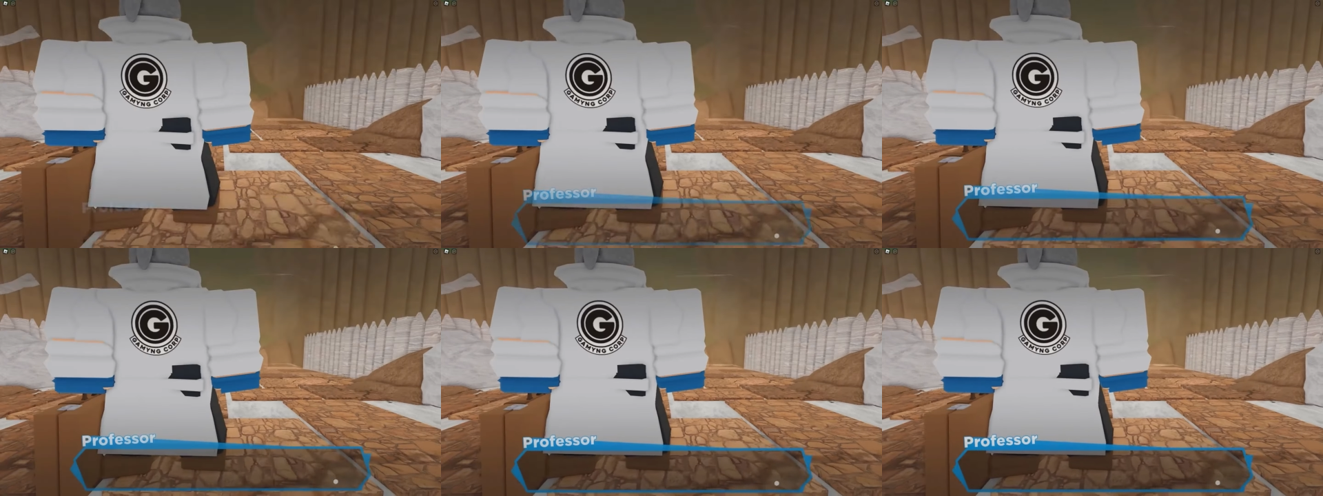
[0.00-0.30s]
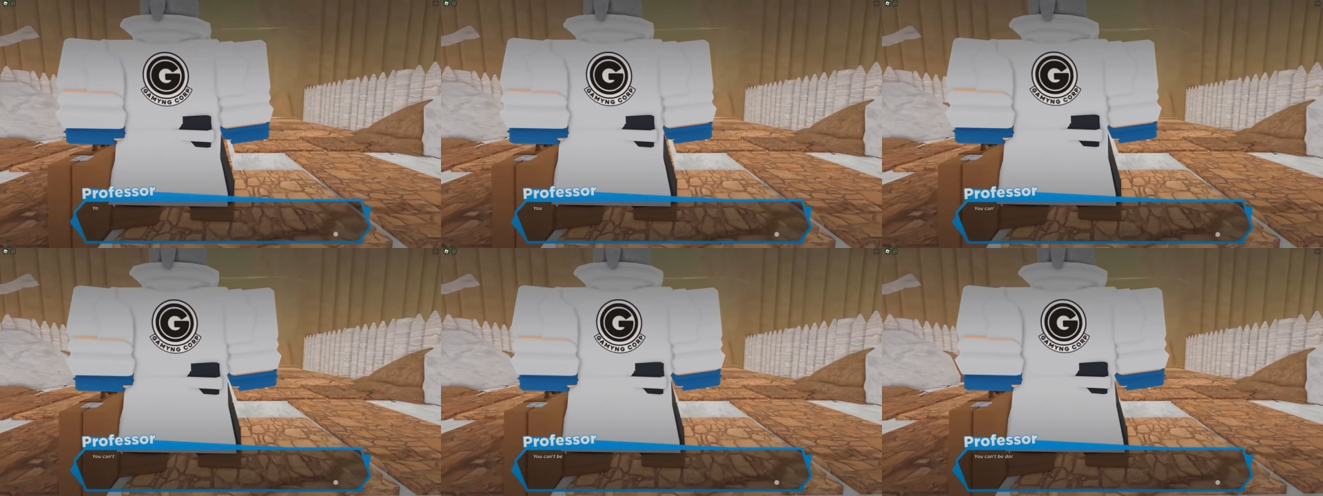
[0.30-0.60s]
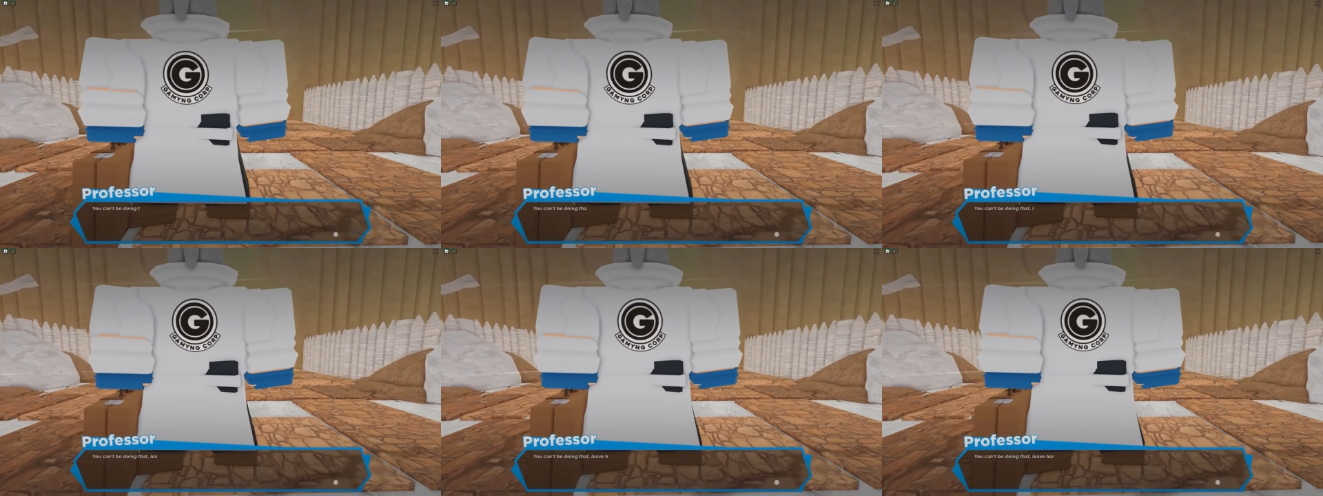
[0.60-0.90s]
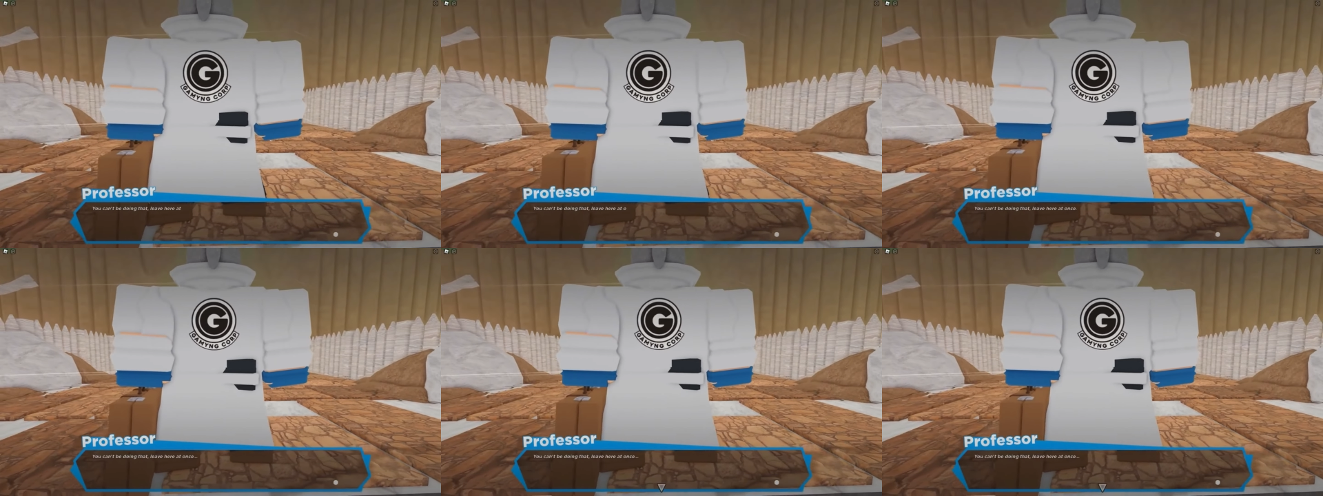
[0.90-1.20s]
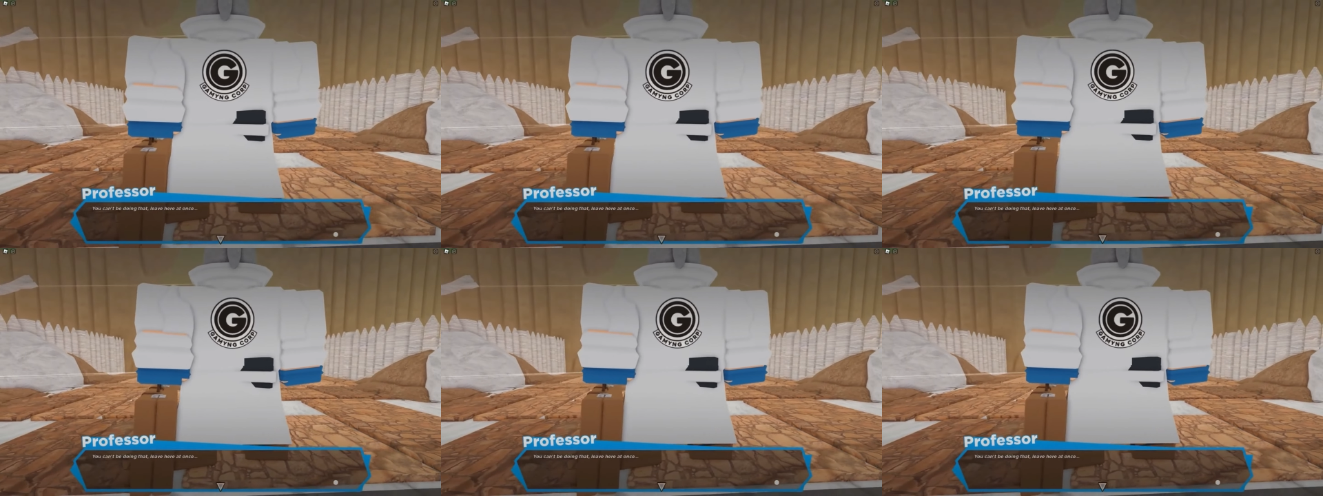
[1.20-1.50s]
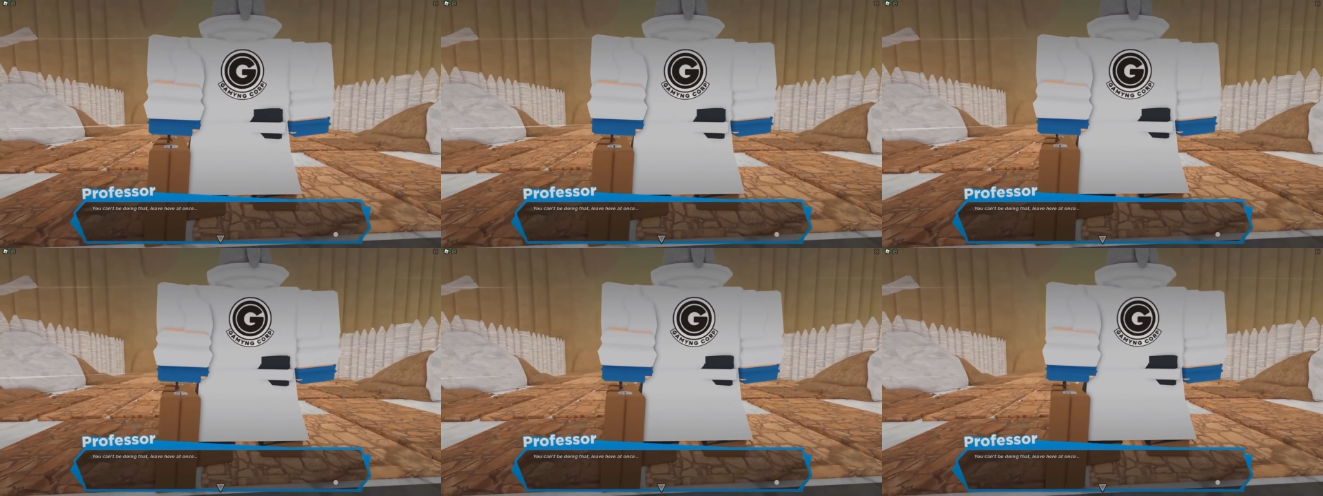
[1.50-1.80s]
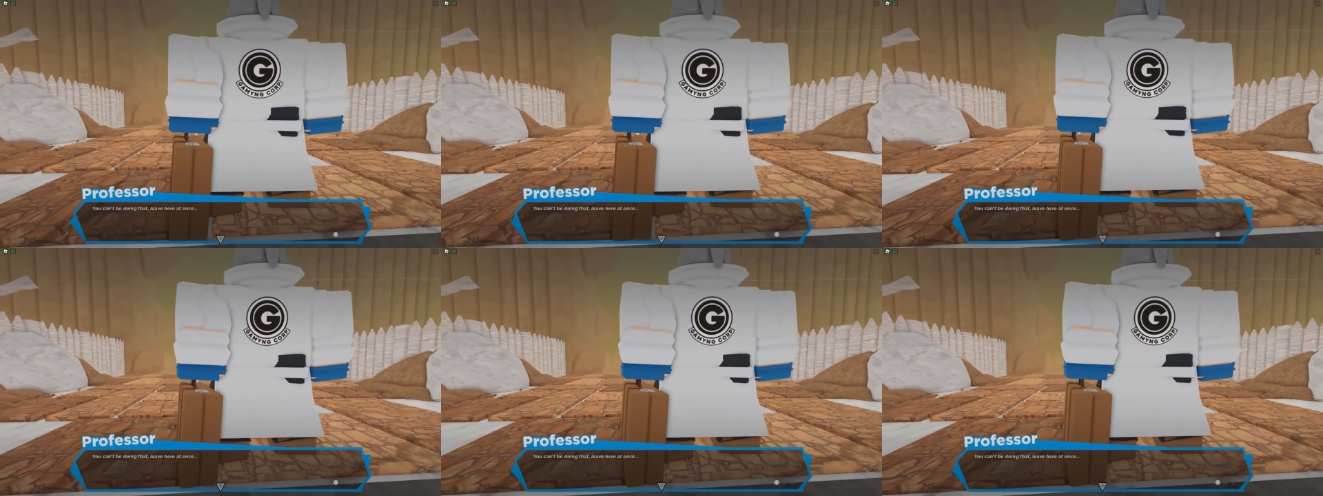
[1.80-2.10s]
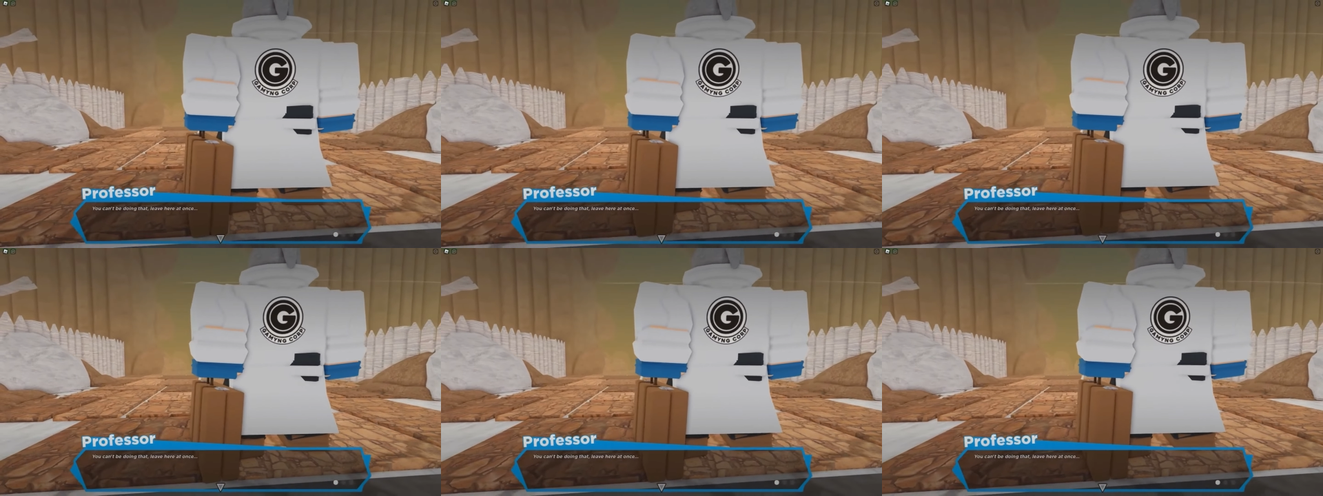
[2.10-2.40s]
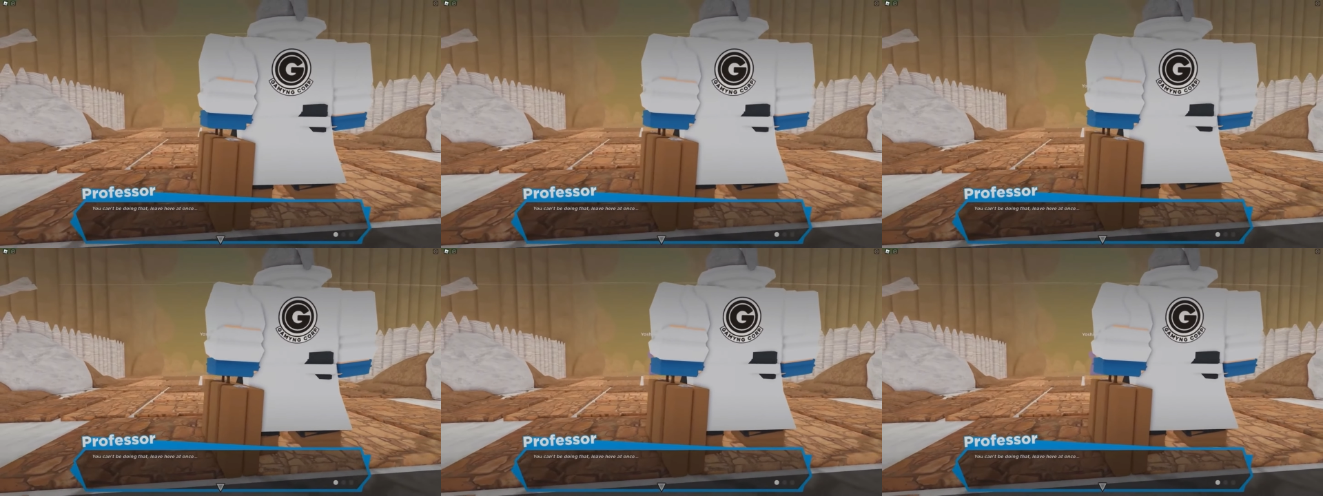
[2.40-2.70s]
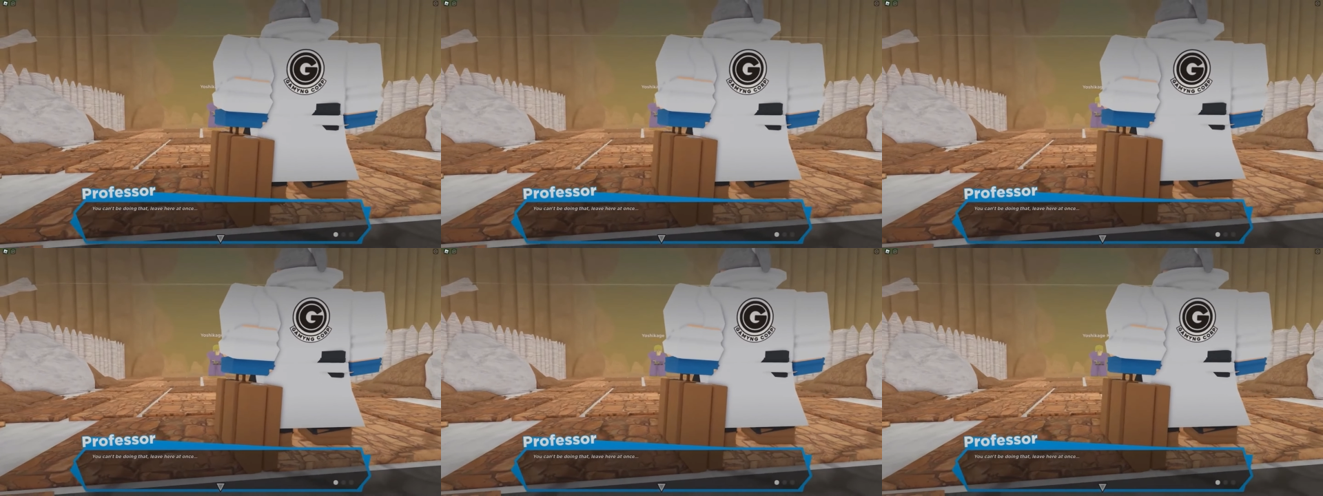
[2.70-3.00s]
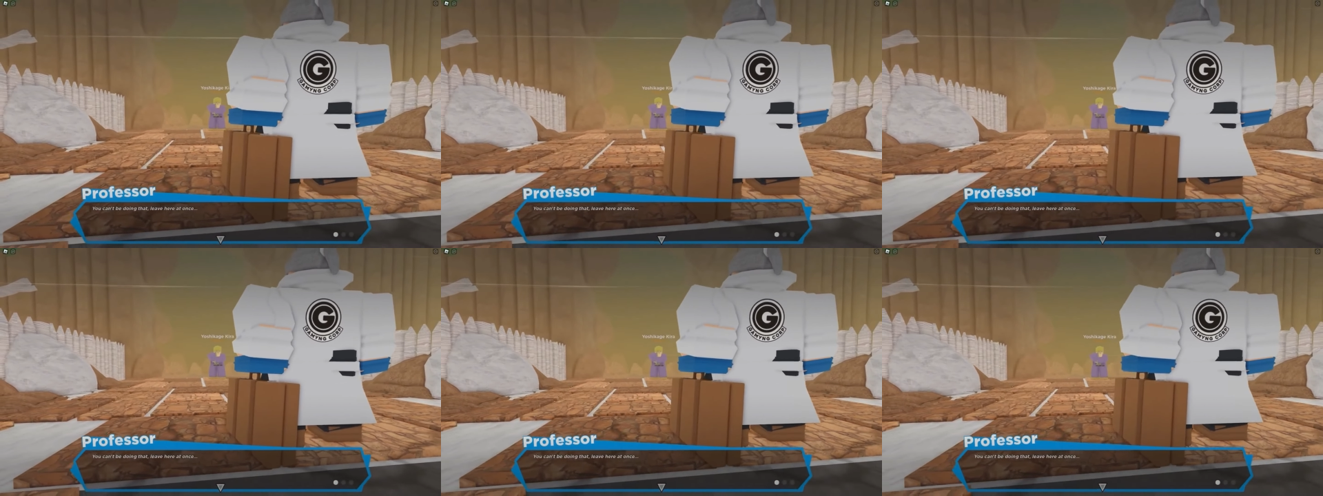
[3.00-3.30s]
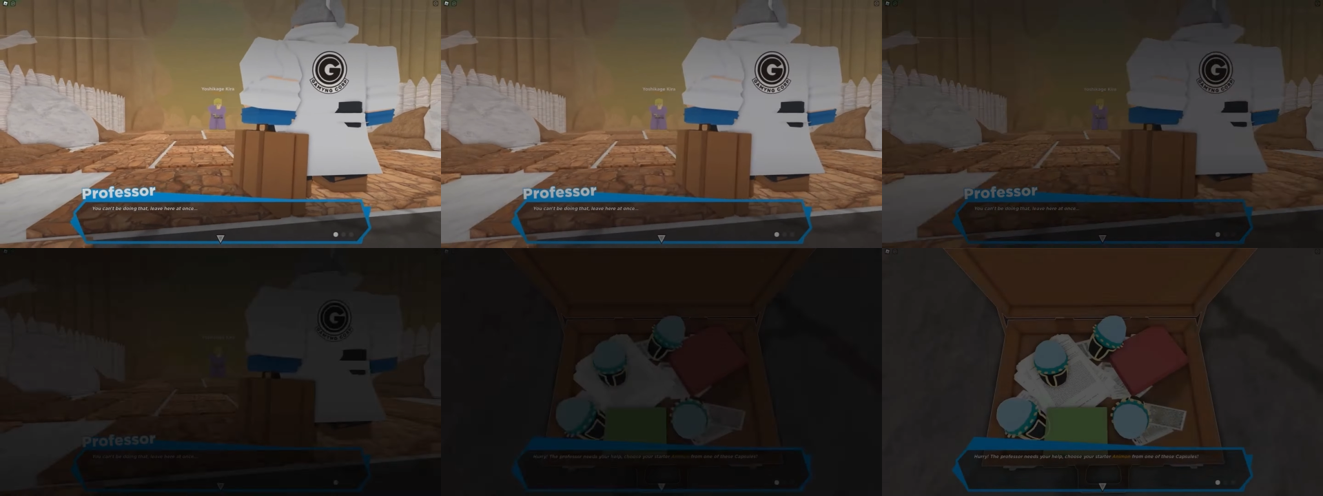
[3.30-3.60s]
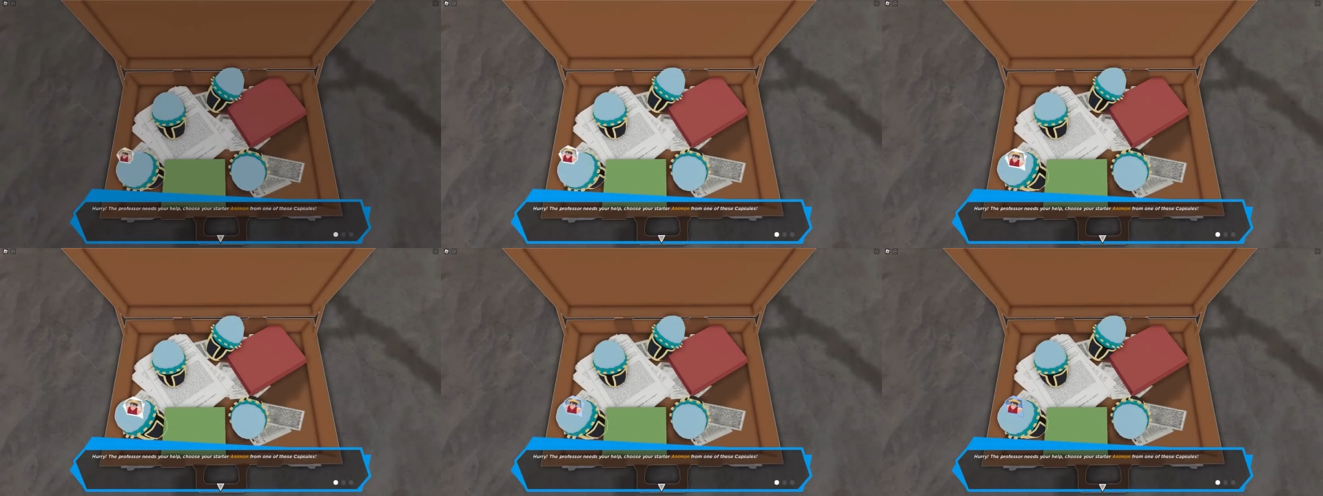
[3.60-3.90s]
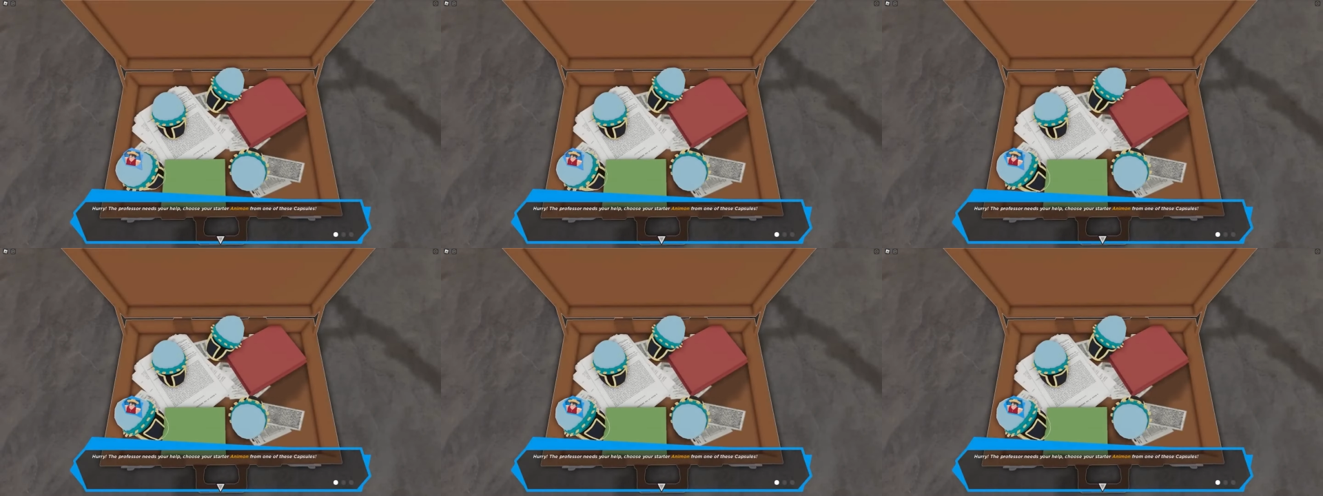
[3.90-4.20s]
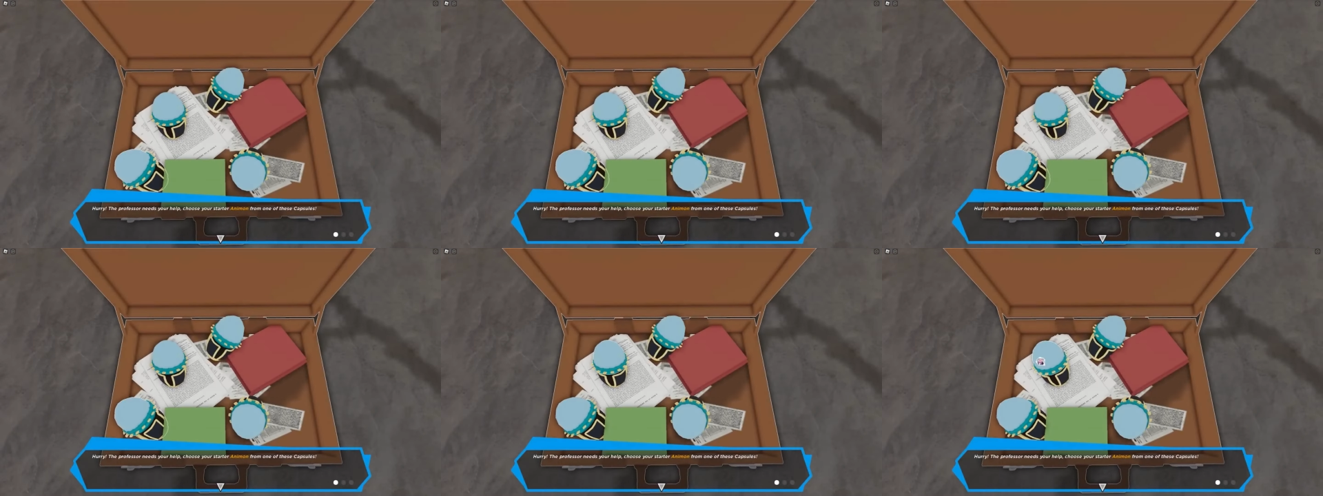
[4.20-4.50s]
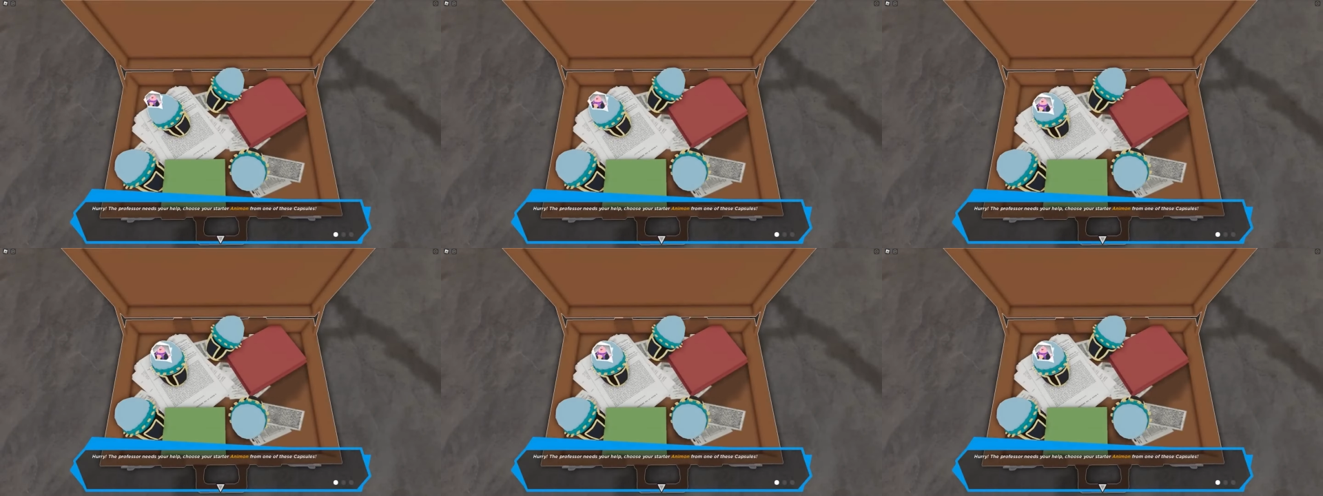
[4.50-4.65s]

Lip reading: (no speaker visible)